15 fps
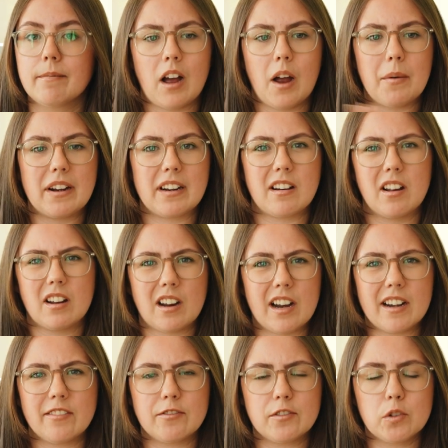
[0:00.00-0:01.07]
I went
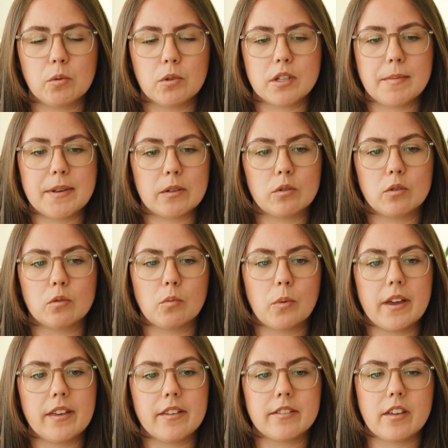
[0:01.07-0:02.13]
kind of towards the middle
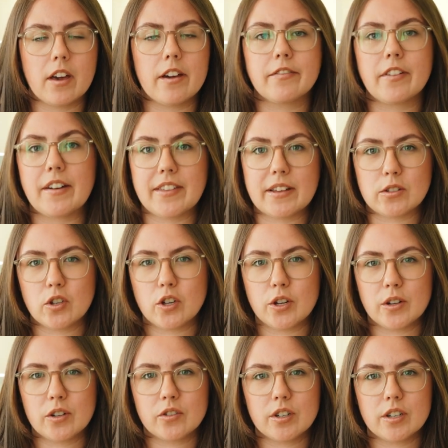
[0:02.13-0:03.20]
with
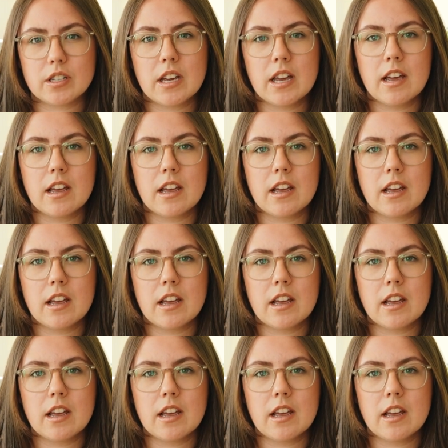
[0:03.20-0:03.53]
5,200,